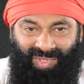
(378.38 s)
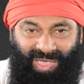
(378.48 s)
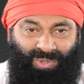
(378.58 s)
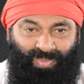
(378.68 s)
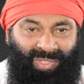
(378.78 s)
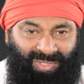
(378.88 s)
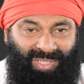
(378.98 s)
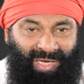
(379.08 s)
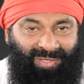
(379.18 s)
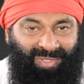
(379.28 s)

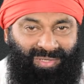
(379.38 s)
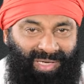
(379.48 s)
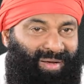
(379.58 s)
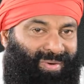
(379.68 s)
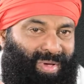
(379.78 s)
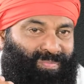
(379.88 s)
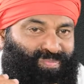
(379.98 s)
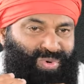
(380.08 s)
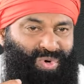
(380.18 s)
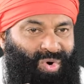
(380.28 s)
expecting anything. And a
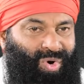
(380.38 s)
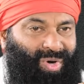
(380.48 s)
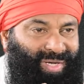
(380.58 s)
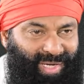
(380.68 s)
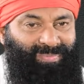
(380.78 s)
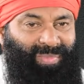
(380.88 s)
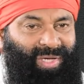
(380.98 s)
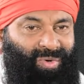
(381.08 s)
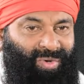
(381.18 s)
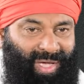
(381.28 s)
pure karma
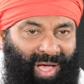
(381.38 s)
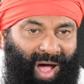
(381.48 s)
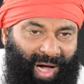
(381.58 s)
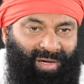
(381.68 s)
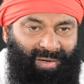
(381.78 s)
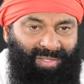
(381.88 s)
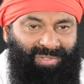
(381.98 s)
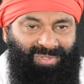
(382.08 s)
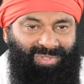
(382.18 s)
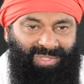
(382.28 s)
yogi
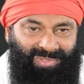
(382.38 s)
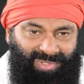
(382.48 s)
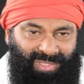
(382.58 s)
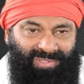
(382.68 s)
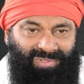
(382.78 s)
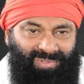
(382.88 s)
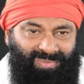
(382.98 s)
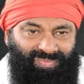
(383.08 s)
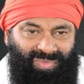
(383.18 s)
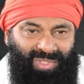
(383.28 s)
according to the Indian
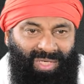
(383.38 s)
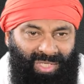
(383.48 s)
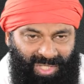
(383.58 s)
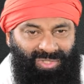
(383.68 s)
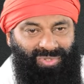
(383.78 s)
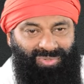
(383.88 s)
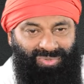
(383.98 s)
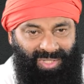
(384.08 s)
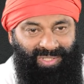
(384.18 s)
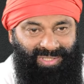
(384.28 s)
Hindu
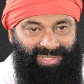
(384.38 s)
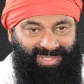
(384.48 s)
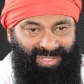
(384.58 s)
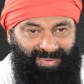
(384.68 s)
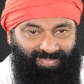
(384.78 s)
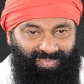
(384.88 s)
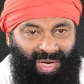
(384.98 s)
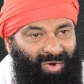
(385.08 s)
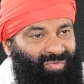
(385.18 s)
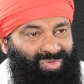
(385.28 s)
tradition.
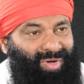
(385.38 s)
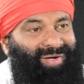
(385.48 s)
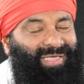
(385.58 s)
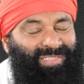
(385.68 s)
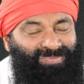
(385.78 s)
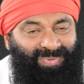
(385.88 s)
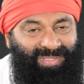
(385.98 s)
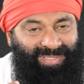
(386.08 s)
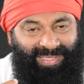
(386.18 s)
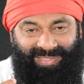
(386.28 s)
Without
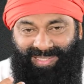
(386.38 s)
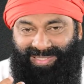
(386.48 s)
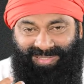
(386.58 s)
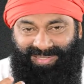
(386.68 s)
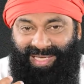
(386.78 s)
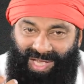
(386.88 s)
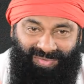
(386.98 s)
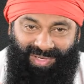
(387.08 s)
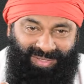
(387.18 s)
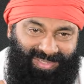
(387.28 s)
expecting, yes.
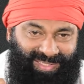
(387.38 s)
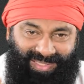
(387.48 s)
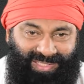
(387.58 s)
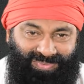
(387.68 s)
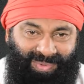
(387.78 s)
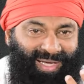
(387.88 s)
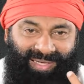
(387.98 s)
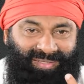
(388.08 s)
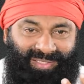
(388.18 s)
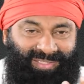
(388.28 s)
When you see a
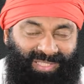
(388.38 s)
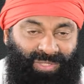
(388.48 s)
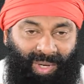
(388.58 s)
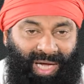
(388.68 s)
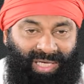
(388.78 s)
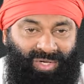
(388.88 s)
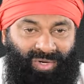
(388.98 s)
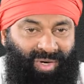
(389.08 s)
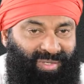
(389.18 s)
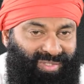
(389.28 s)
smile, it is a smile. You
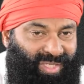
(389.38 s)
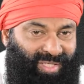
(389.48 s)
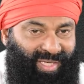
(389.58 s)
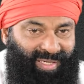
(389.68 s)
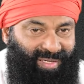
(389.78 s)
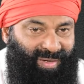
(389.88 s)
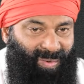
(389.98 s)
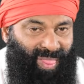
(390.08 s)
are not thinking.